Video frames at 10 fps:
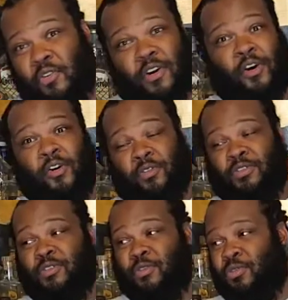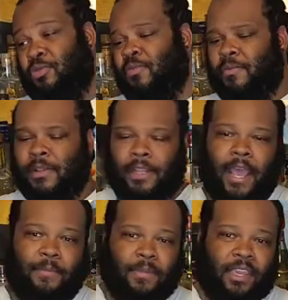who are old school
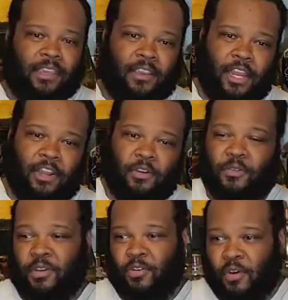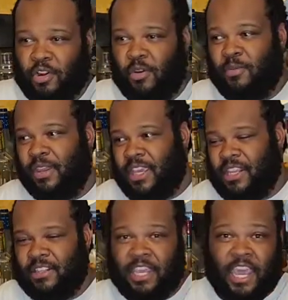like me and know the grown-up when eating